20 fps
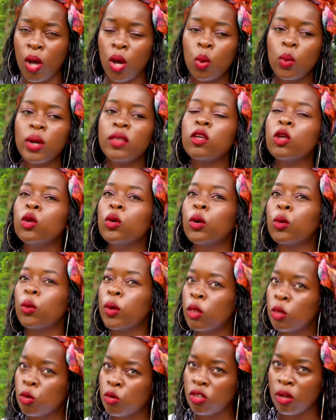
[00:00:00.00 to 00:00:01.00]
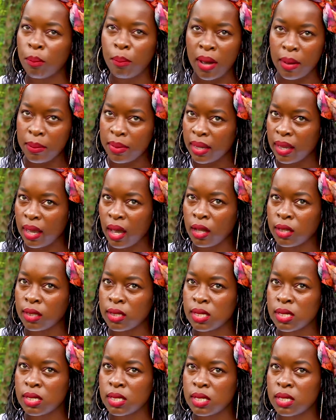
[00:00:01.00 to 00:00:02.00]
Whether you're going through the public health
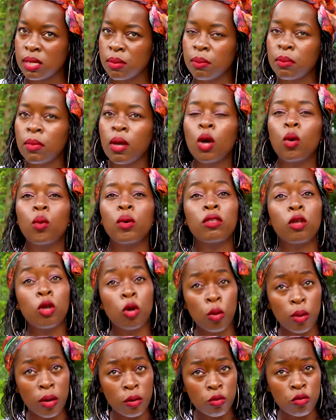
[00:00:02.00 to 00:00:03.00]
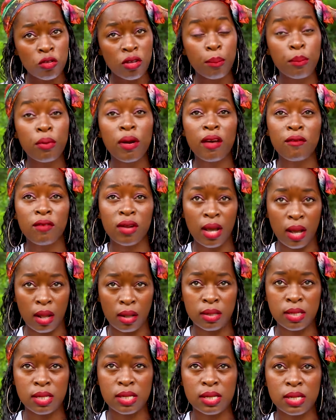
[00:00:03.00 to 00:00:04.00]
system, whether you're going through the private
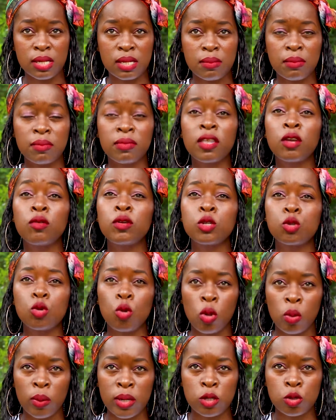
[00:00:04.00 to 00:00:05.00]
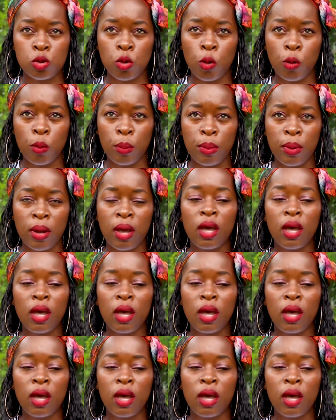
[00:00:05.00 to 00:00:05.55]
health system, there is always hope.